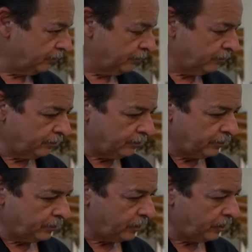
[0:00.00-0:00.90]

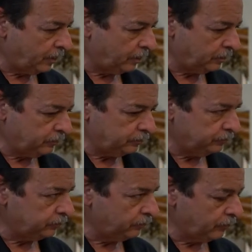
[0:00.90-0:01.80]

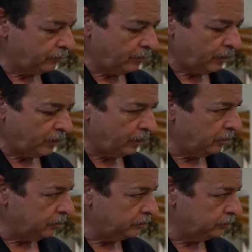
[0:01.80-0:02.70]

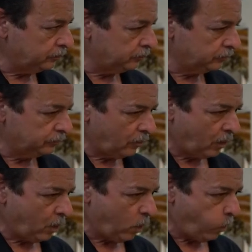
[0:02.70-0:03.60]

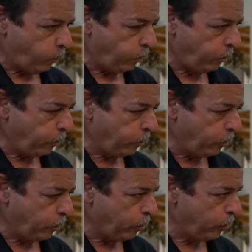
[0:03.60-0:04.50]

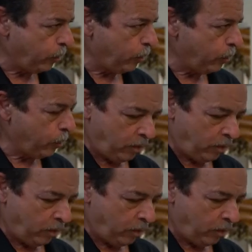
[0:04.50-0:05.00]
[no speech]